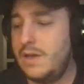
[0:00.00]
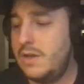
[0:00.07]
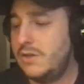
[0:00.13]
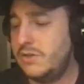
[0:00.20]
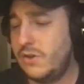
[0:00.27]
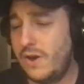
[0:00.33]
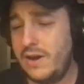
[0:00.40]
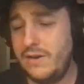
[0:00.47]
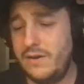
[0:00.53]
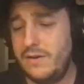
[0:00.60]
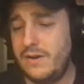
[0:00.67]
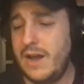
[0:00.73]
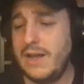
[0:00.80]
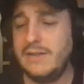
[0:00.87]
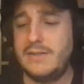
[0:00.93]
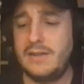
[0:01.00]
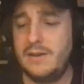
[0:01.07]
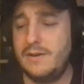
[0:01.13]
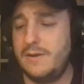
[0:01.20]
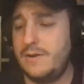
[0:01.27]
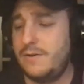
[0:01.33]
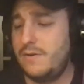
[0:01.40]
So I don't know, guys.
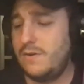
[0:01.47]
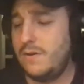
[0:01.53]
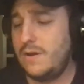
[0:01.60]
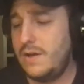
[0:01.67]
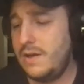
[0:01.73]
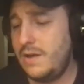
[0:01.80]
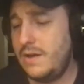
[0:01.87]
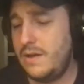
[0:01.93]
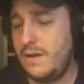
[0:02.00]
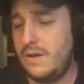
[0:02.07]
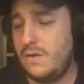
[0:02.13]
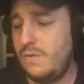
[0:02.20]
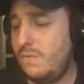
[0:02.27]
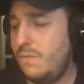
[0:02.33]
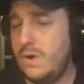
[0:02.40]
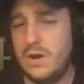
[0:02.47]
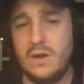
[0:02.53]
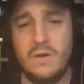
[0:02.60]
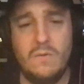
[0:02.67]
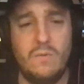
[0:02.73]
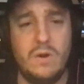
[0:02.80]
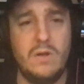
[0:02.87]
What
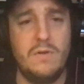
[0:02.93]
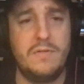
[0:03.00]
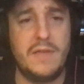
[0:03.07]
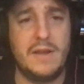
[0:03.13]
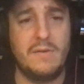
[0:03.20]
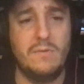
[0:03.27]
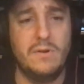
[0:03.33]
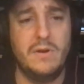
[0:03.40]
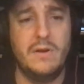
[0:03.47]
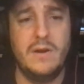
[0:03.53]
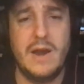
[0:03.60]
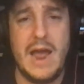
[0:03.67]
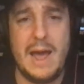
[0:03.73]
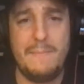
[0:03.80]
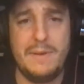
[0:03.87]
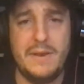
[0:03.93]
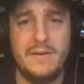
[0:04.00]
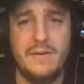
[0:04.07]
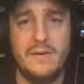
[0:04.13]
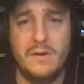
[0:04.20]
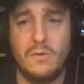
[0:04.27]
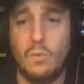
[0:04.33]
do you think would
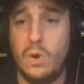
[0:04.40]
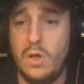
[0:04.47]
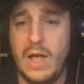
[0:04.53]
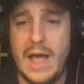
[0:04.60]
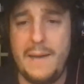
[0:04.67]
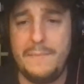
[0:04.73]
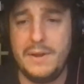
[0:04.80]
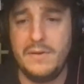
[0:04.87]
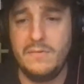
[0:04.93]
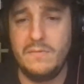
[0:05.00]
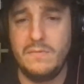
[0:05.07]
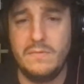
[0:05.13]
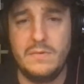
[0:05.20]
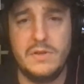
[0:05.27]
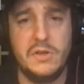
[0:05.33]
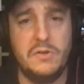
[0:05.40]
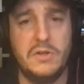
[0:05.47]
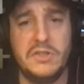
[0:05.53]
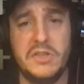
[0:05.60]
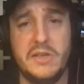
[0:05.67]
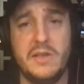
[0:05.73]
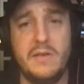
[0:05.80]
happen or will happen? Do you
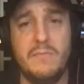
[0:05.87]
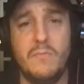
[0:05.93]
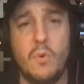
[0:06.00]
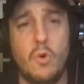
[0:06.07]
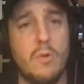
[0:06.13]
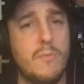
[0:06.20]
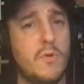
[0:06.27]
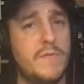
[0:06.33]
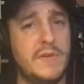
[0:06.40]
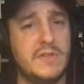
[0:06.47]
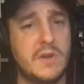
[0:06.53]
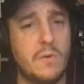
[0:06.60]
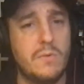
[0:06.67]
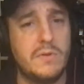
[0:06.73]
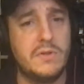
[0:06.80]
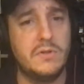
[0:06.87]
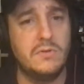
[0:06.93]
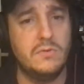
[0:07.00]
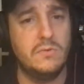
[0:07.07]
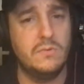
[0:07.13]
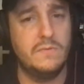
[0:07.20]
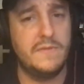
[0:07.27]
see more movies going
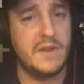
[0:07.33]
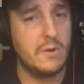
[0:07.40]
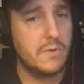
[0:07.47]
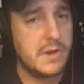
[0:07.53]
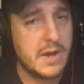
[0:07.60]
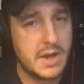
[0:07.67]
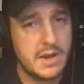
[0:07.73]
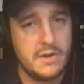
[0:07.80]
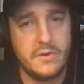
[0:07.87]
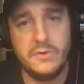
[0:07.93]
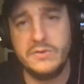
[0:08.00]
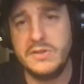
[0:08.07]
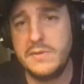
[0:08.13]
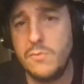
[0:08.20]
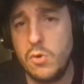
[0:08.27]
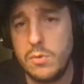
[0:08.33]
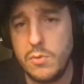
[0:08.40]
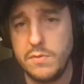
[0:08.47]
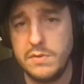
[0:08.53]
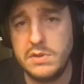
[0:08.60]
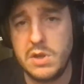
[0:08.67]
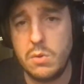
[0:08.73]
to VOD? Do you see more
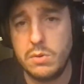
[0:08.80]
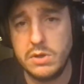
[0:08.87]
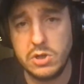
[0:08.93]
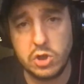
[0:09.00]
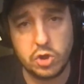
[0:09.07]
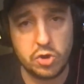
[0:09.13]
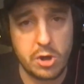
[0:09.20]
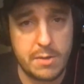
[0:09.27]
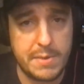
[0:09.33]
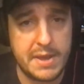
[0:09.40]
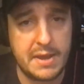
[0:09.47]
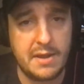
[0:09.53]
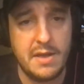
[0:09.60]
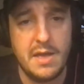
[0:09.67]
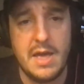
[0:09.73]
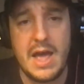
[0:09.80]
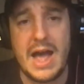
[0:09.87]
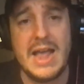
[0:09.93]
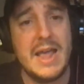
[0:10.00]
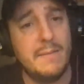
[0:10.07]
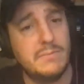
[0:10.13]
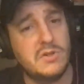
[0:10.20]
movies going to streaming?
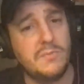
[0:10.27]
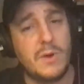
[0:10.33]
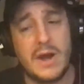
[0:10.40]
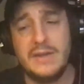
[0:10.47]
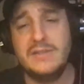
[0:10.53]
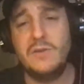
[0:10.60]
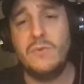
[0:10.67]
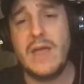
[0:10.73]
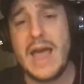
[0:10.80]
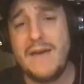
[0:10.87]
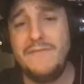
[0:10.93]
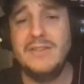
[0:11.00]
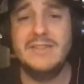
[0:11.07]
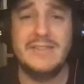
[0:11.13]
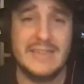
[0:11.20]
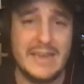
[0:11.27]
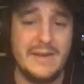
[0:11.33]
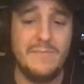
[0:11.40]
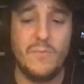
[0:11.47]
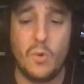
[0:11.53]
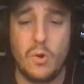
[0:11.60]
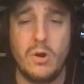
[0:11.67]
I am surprised that we haven't
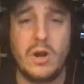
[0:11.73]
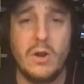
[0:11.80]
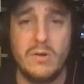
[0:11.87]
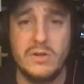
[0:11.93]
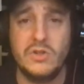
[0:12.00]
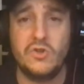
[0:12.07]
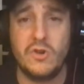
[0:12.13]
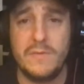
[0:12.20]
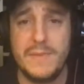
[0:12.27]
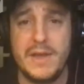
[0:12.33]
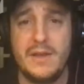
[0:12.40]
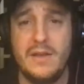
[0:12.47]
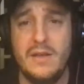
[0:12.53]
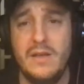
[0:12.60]
seen more go to streaming.